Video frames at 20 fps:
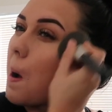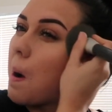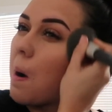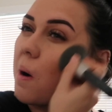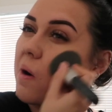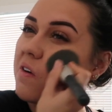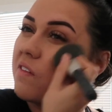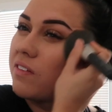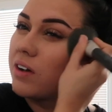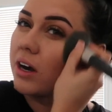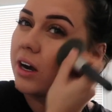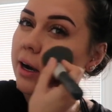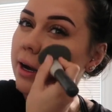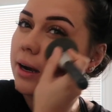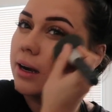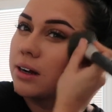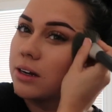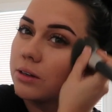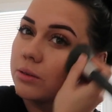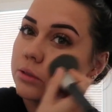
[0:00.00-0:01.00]

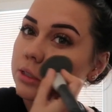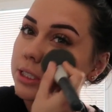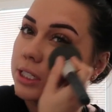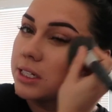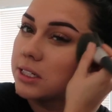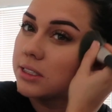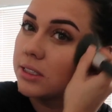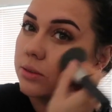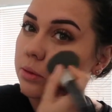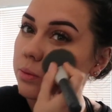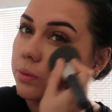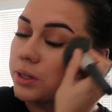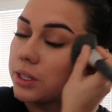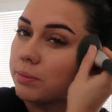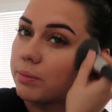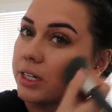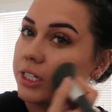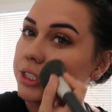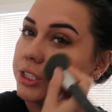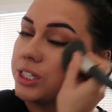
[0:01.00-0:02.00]
over just with
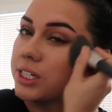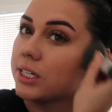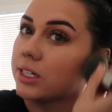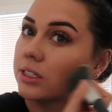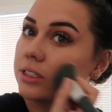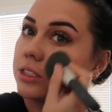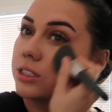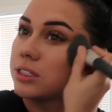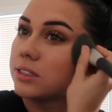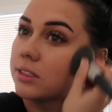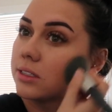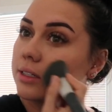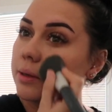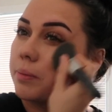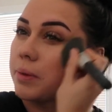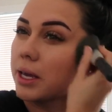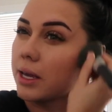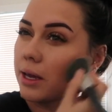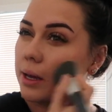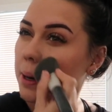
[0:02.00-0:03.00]
my cheeks just to
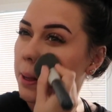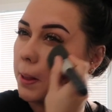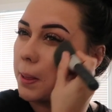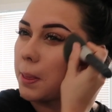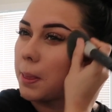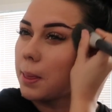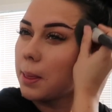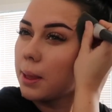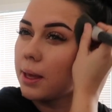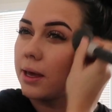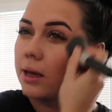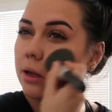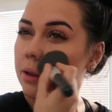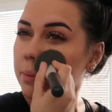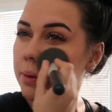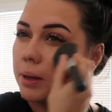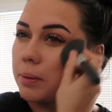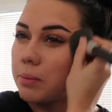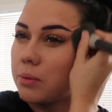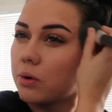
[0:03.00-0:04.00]
make it a little
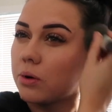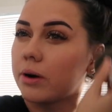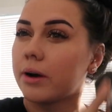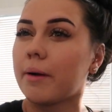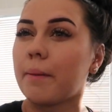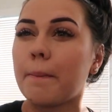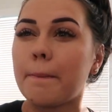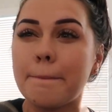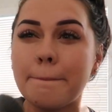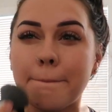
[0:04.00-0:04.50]
bit more.